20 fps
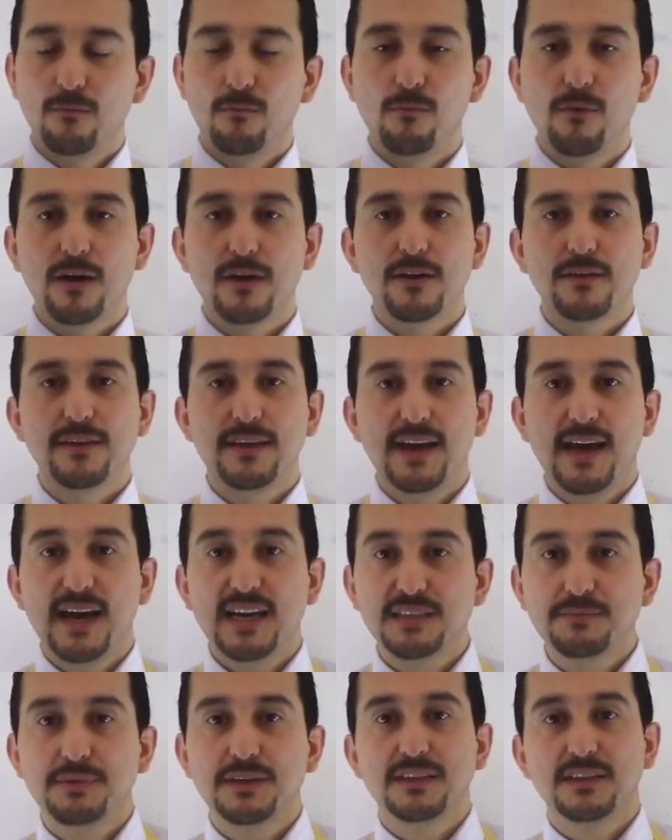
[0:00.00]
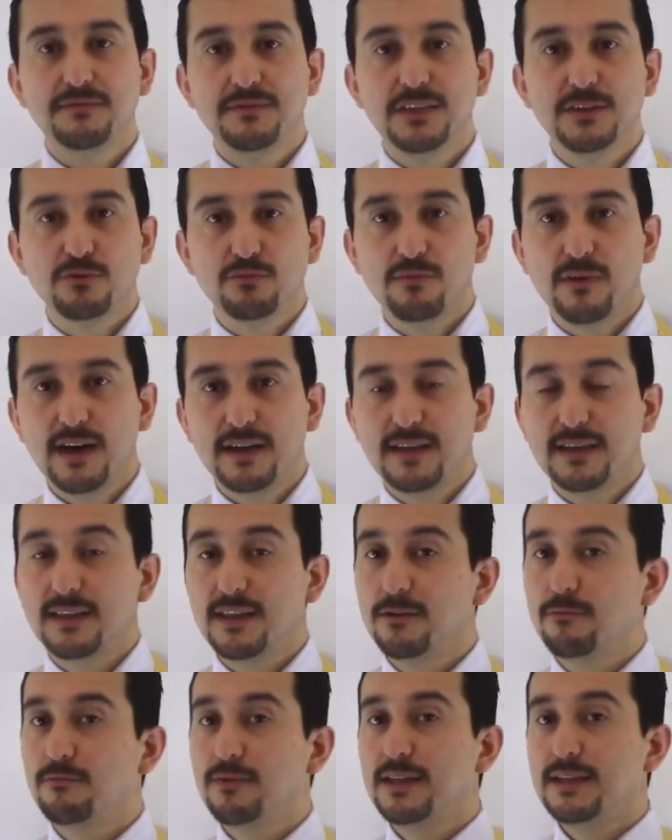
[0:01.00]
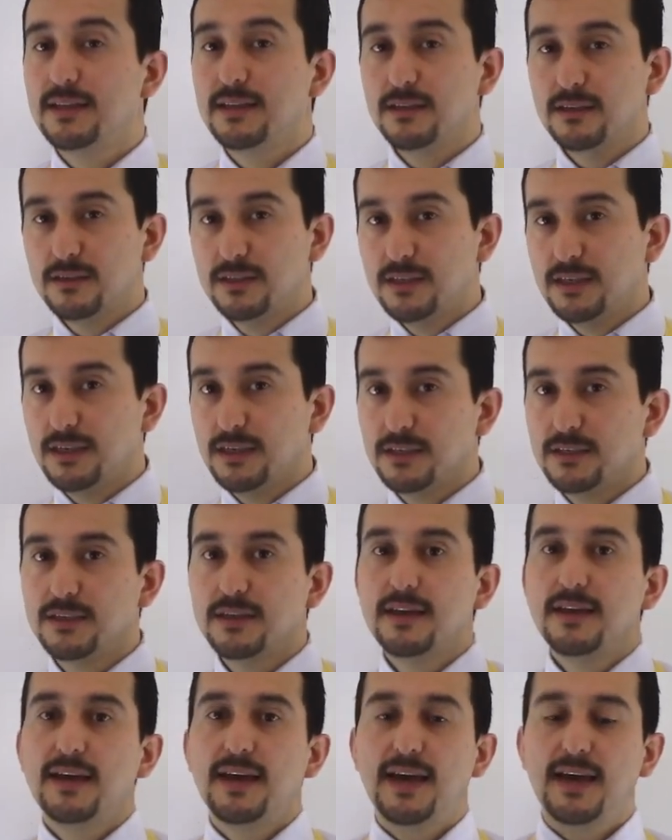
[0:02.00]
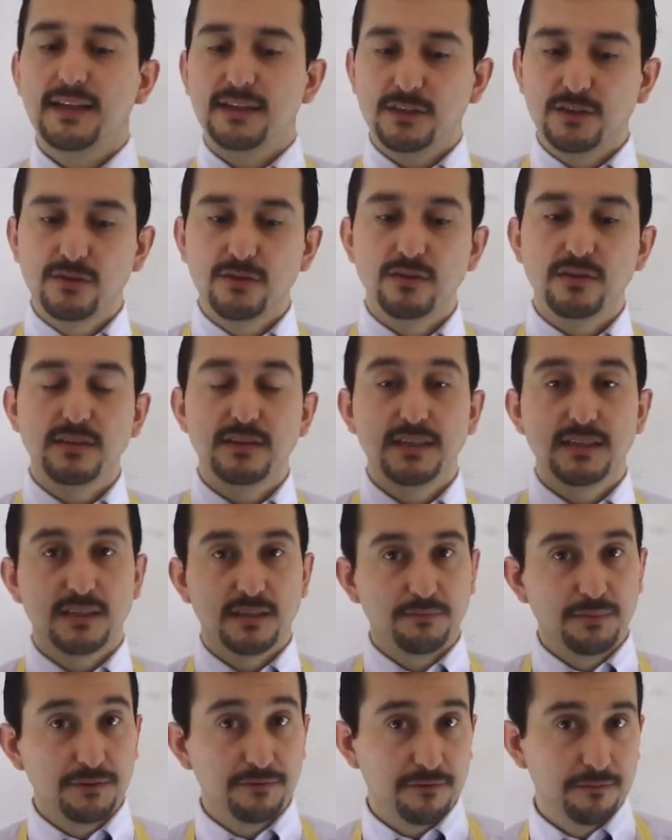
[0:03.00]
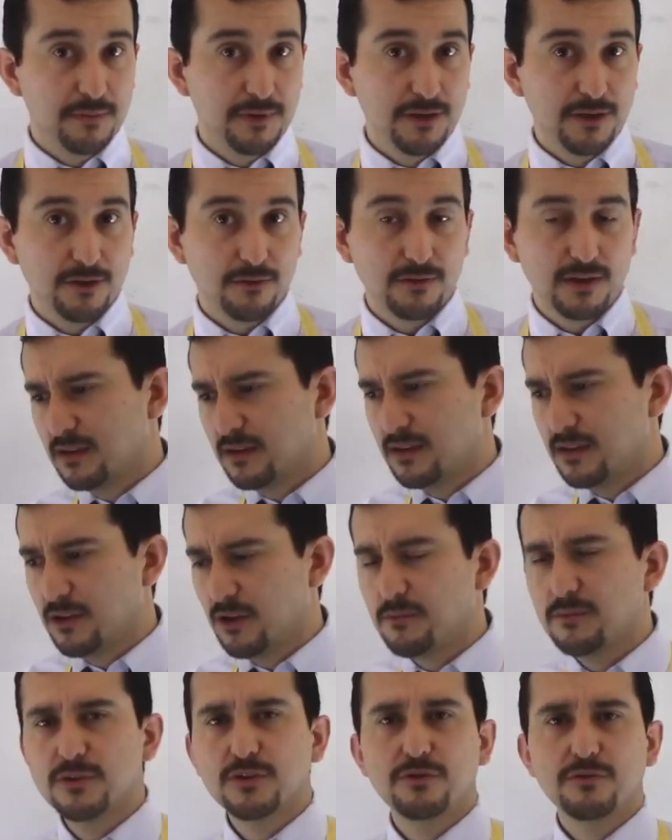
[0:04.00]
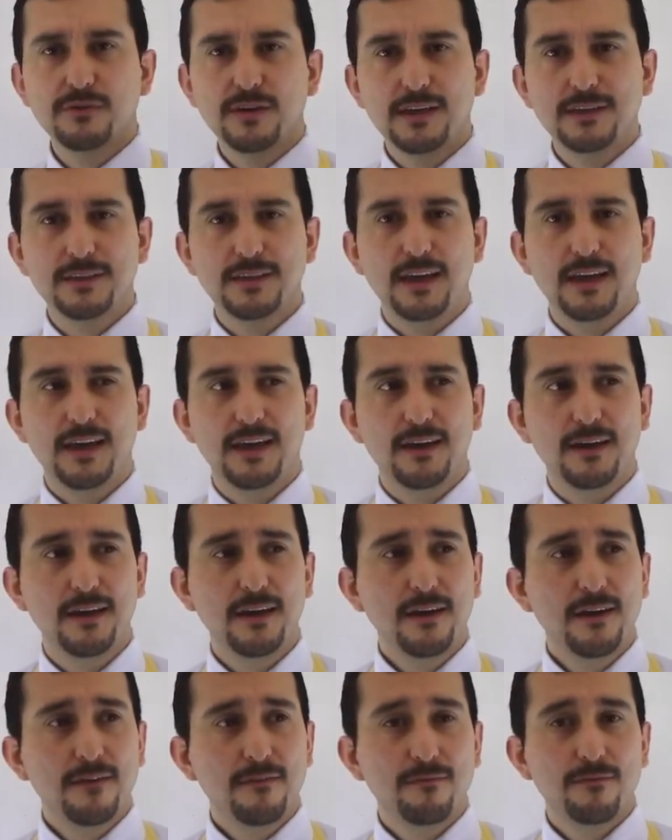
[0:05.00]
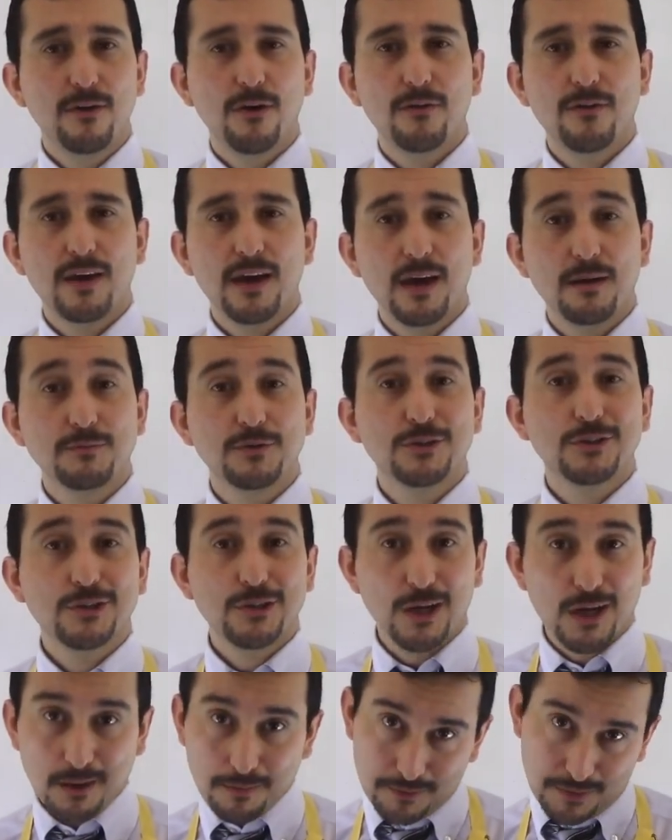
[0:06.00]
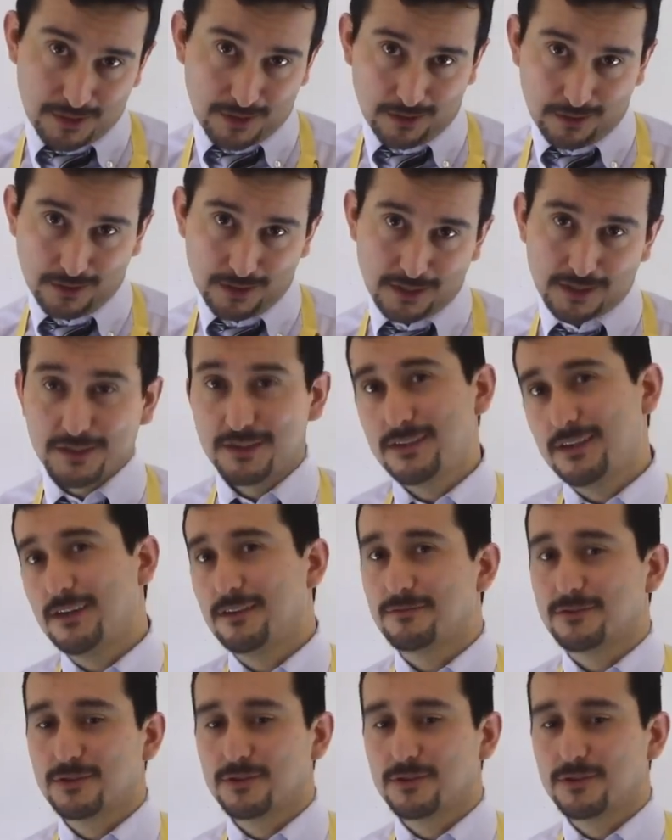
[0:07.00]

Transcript: what are the aspects of each writing that we need to teach and the student needs to be familiar with. It almost creates a vocab shopping list of